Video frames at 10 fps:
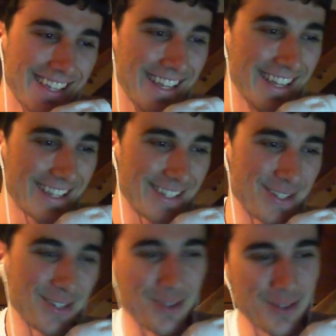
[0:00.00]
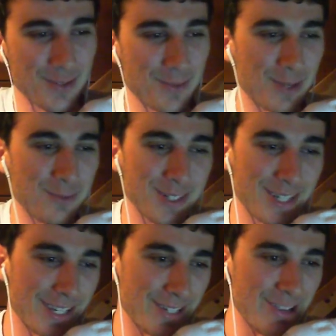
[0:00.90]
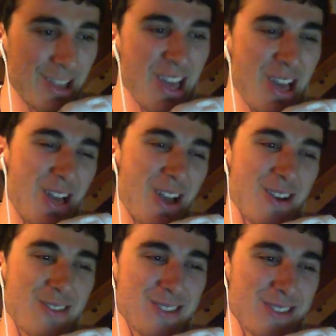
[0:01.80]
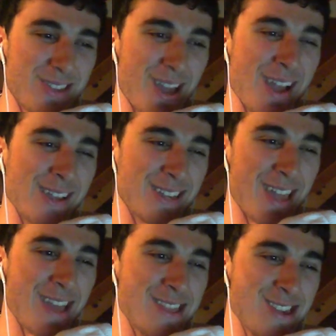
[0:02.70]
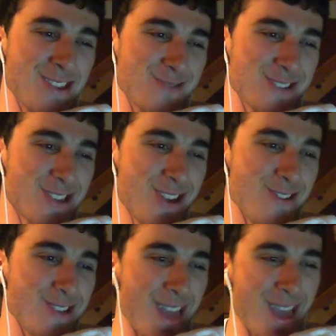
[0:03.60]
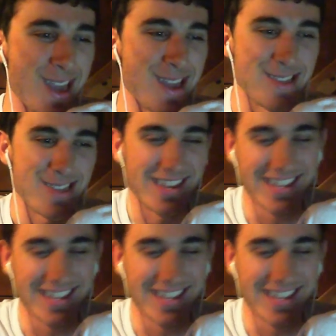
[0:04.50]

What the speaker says: because you know there's gonna be that one guy going, this guy again, here we go, guys.